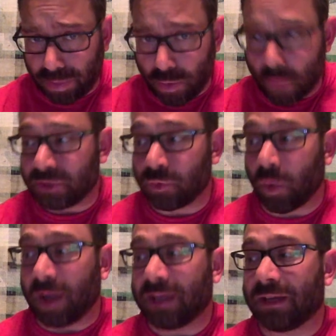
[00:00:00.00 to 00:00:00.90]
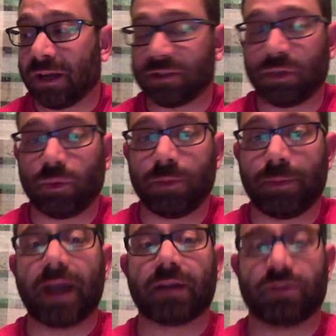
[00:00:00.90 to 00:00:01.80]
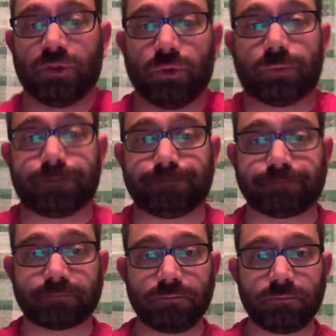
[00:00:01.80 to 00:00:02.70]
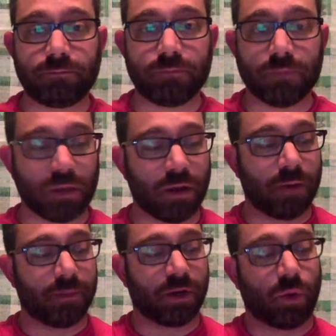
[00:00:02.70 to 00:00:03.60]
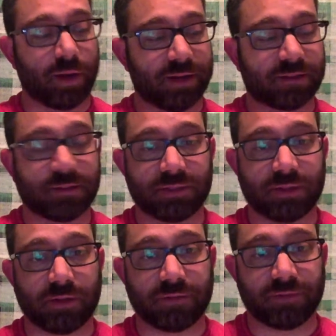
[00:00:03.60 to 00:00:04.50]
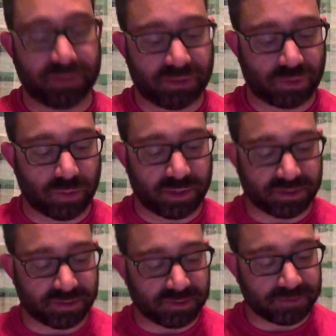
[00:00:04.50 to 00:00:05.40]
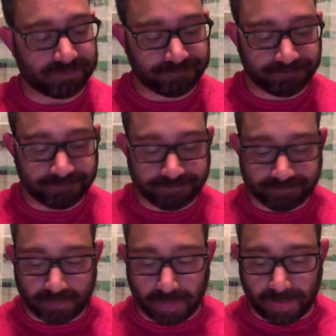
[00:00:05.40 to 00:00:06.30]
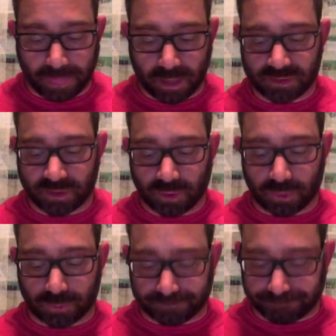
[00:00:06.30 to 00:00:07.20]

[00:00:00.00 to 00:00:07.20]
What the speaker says: which is why he constantly went back to Aquinas himself on these questions. So,